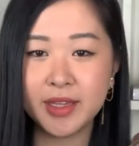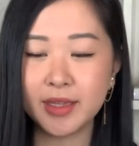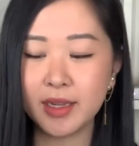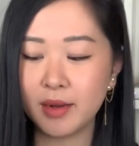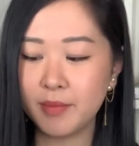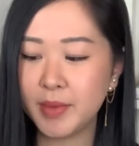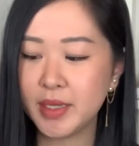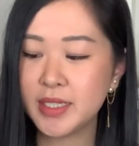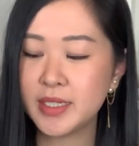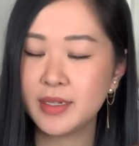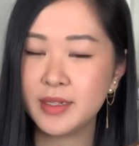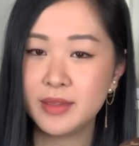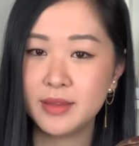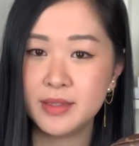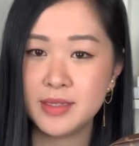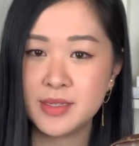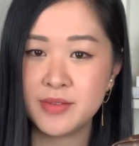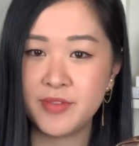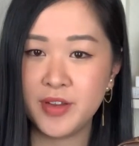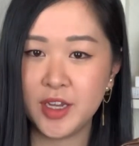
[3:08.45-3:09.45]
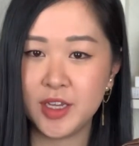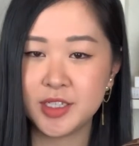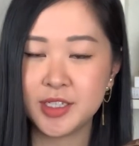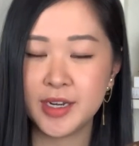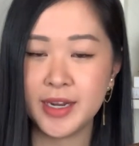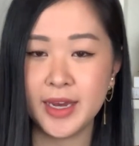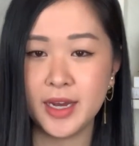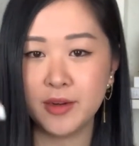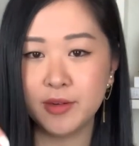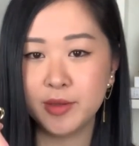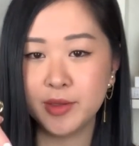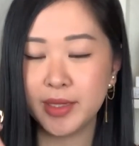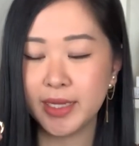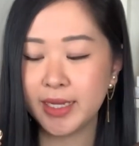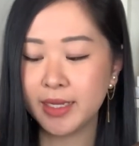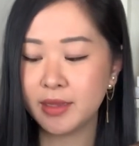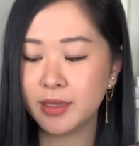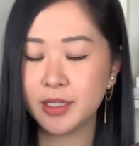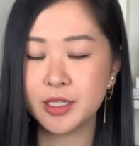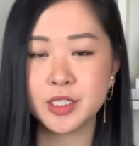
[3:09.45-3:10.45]
that I mentioned in this video today, I will
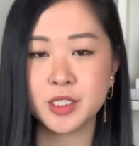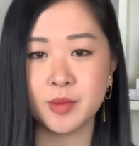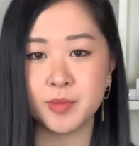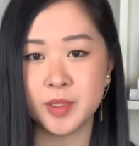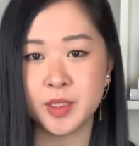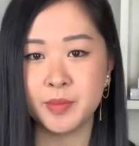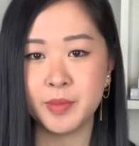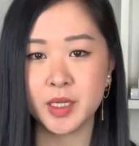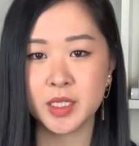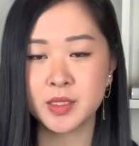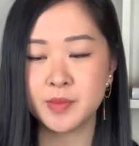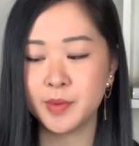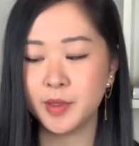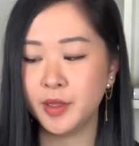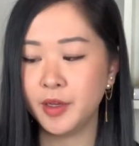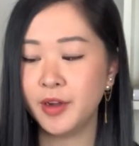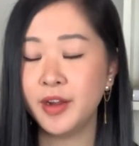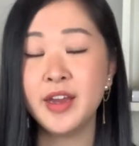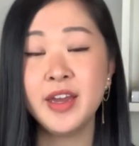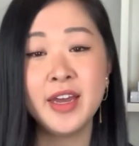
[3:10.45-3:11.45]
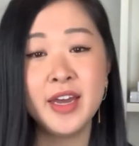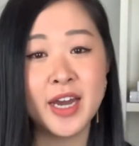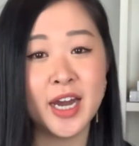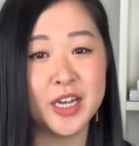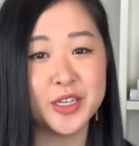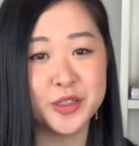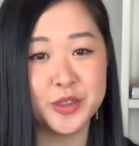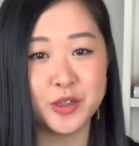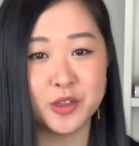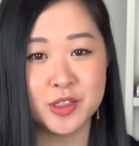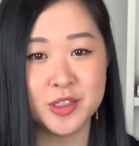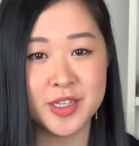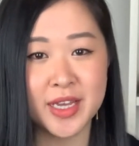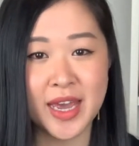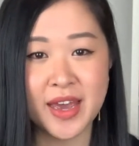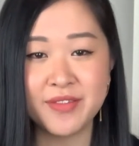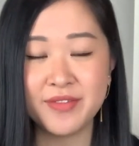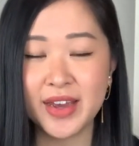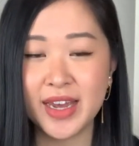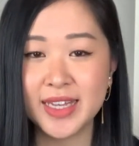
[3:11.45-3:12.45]
link in the description box below. I do also
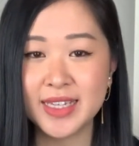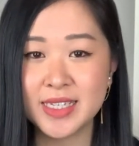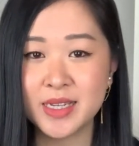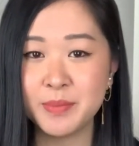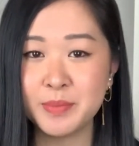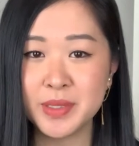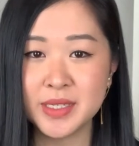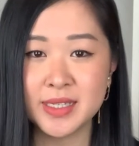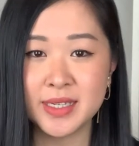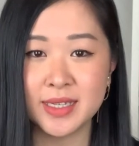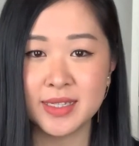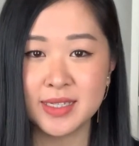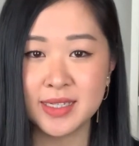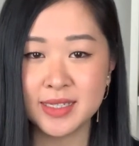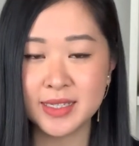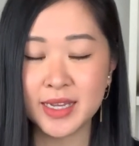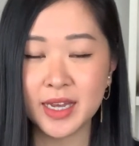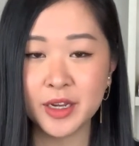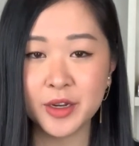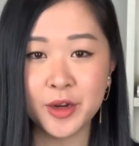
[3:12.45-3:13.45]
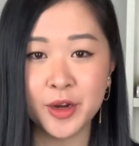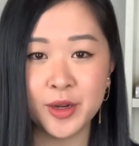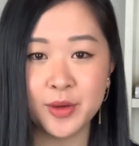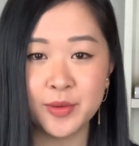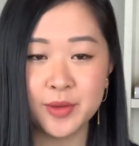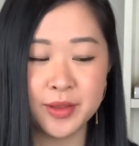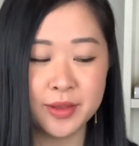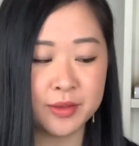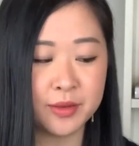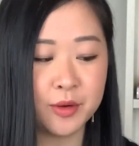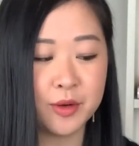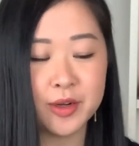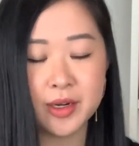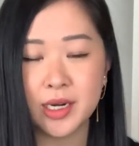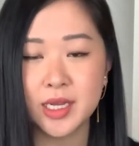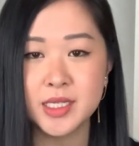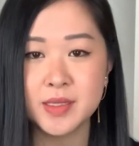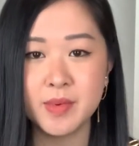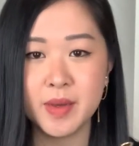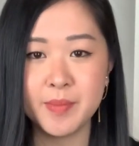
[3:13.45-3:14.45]
have a 10% discount code with
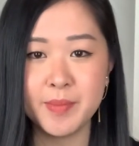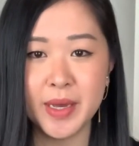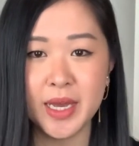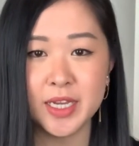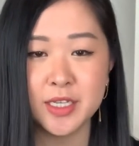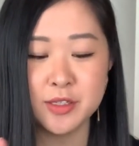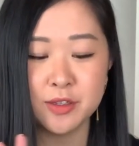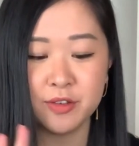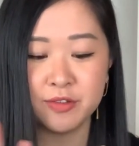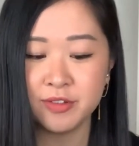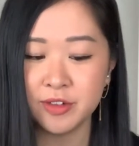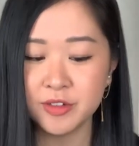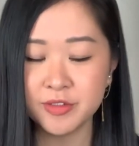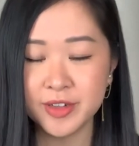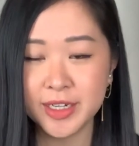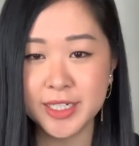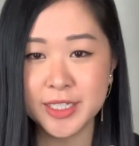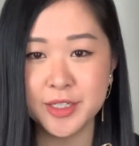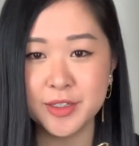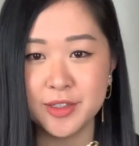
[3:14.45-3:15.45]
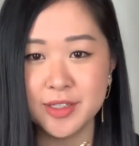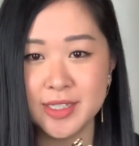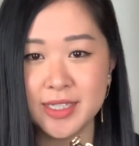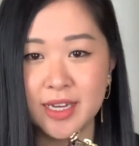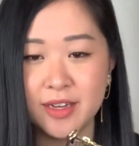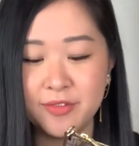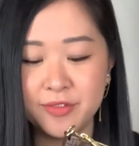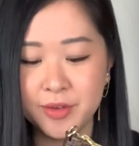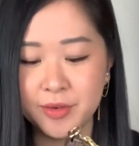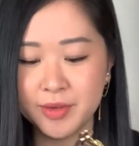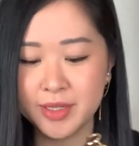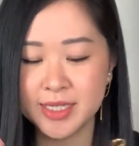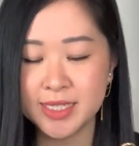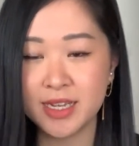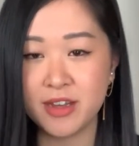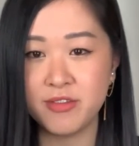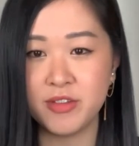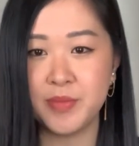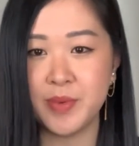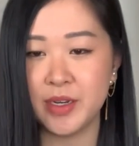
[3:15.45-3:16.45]
Organize My Bag, so feel free to use that if you want to
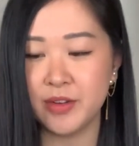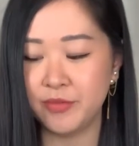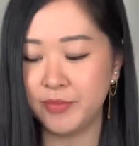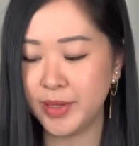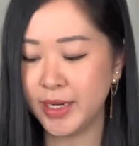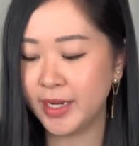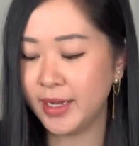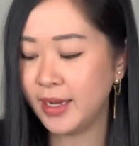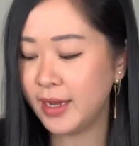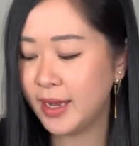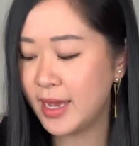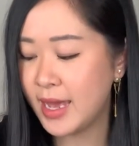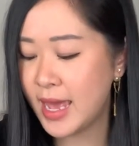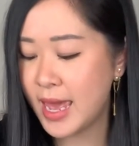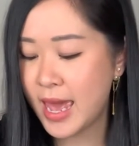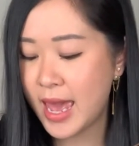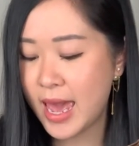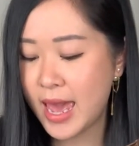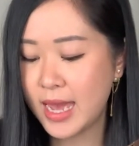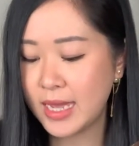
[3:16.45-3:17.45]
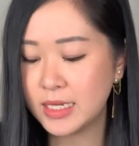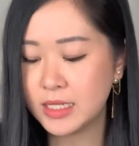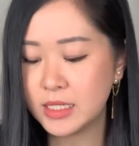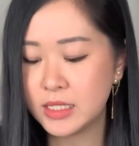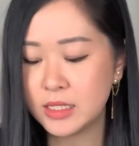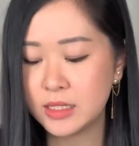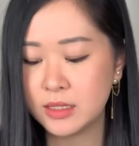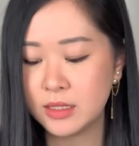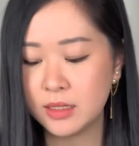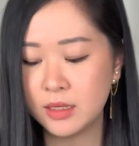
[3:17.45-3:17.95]
save a bit of money. And